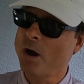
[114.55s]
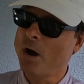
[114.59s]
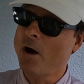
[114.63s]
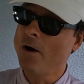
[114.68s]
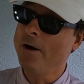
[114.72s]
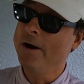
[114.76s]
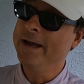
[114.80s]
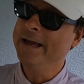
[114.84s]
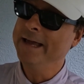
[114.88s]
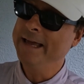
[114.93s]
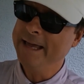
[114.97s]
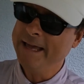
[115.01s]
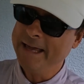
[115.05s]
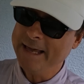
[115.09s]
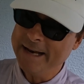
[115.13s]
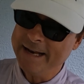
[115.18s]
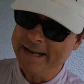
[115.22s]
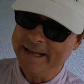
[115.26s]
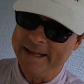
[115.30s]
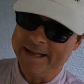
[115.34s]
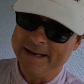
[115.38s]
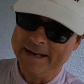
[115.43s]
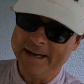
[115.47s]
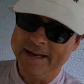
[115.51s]
are
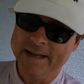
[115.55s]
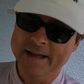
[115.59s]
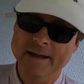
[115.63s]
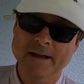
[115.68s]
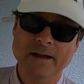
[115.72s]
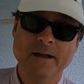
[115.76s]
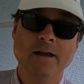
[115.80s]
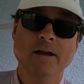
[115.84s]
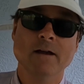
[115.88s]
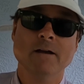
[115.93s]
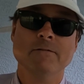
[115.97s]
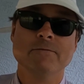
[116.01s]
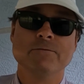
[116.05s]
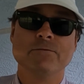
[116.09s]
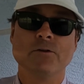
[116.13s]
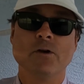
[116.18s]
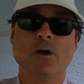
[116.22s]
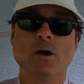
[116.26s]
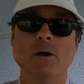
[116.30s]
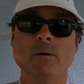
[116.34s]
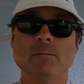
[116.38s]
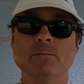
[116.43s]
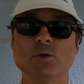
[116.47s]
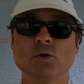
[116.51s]
hidden
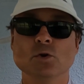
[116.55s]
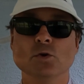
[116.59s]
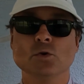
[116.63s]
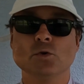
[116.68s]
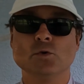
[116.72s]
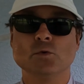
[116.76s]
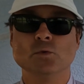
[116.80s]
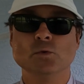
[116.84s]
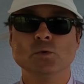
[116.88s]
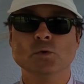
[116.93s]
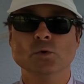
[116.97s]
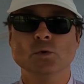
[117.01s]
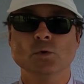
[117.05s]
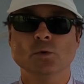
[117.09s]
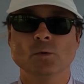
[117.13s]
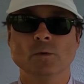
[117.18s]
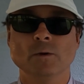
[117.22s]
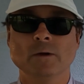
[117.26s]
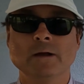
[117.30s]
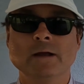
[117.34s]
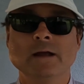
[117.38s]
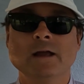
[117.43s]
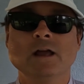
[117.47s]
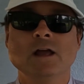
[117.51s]
from your crew.